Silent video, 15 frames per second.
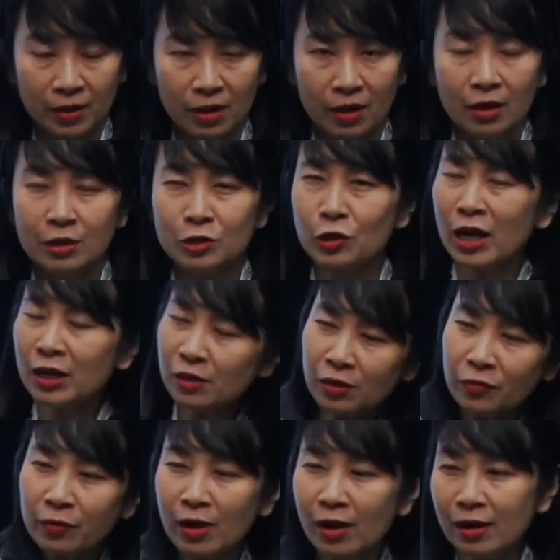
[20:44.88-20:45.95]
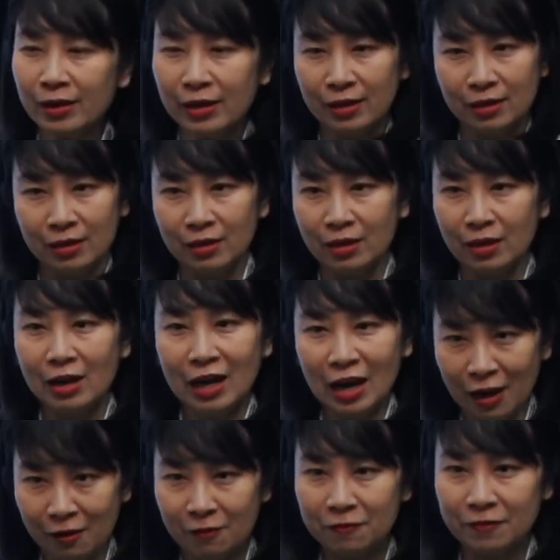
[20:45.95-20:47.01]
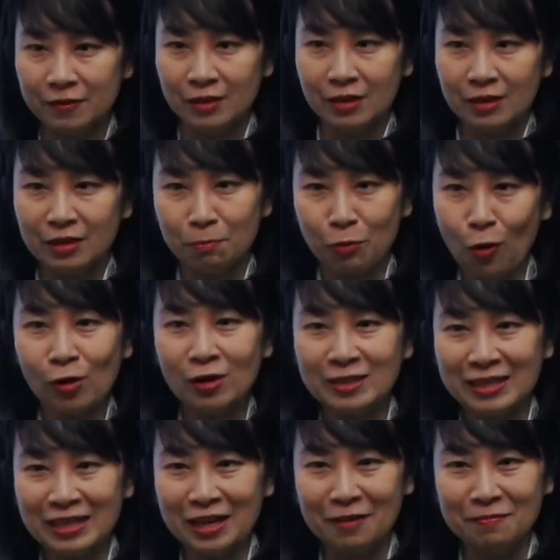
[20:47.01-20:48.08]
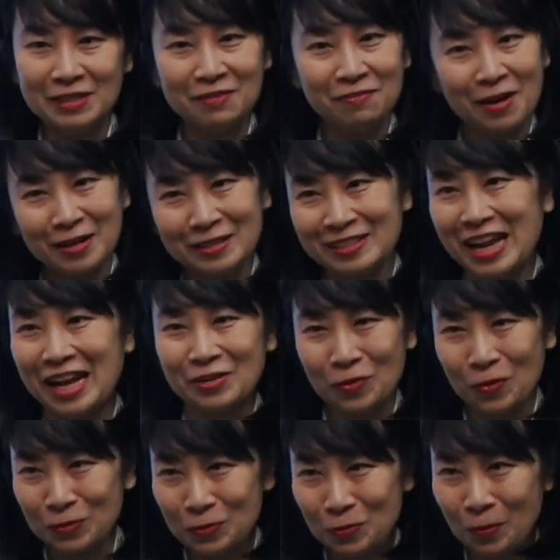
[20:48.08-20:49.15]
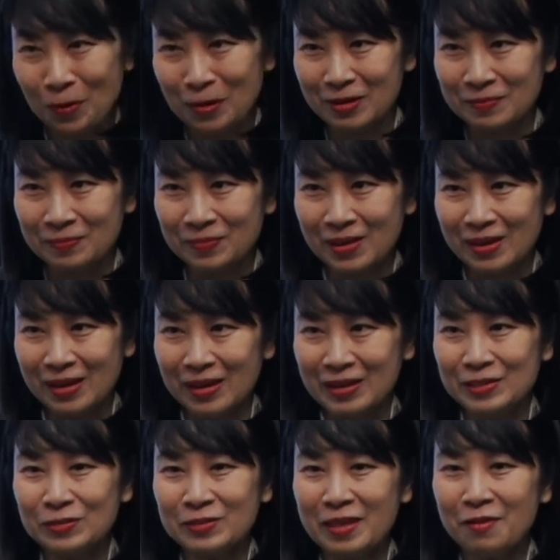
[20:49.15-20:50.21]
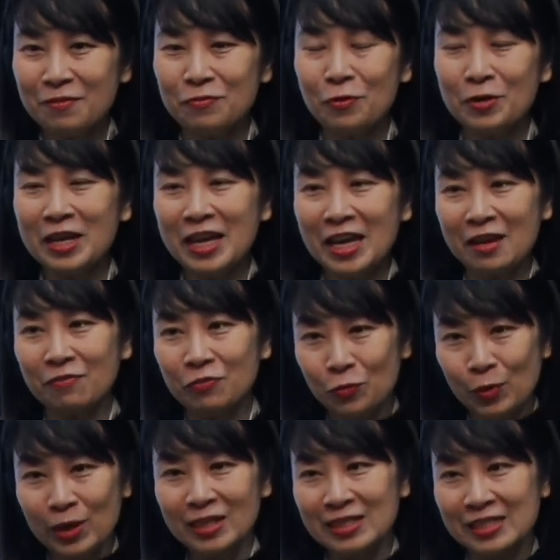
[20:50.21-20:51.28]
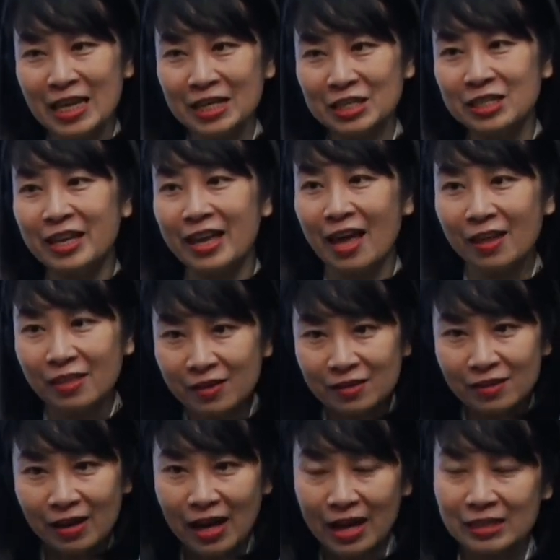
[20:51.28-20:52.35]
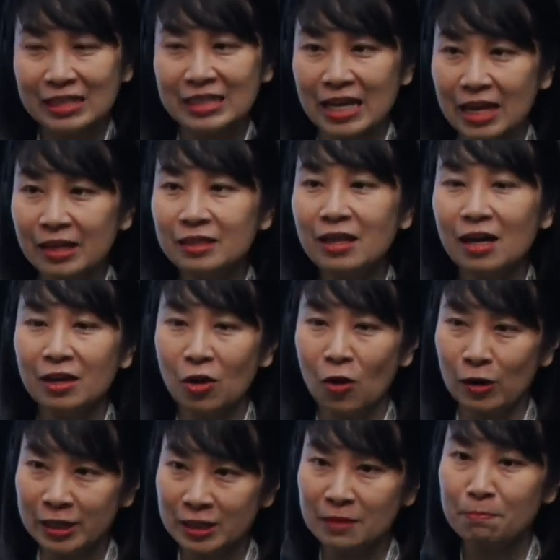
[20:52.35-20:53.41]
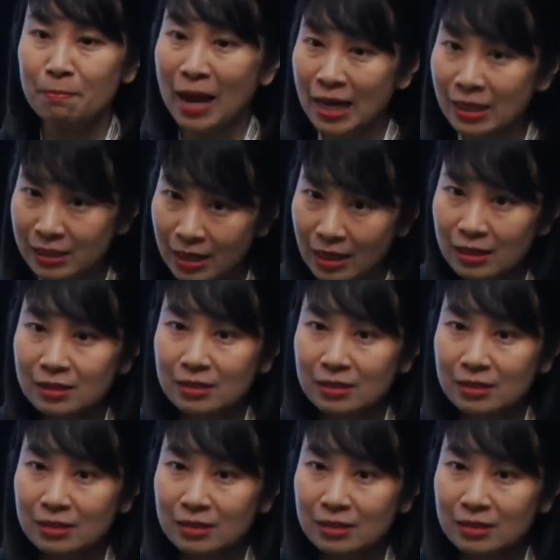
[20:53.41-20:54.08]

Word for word: China really loves the policy of divide and conquer. So therefore, if we stick together and send a collective message,